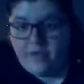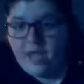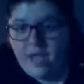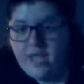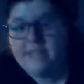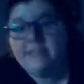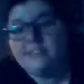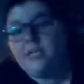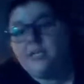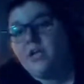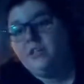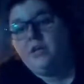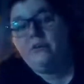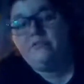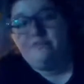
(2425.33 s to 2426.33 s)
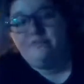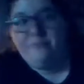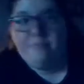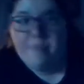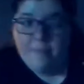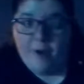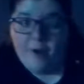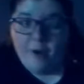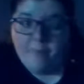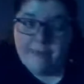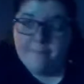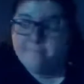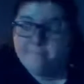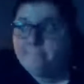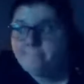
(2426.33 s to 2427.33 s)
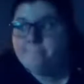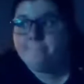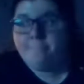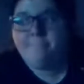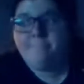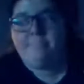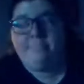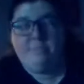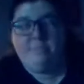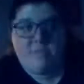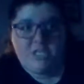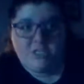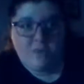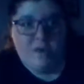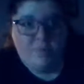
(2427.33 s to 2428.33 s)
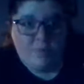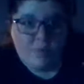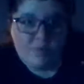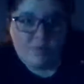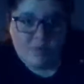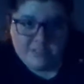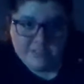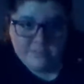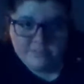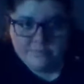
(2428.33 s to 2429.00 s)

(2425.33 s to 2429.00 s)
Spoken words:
That's on loan from the apartment. The swamp cooler.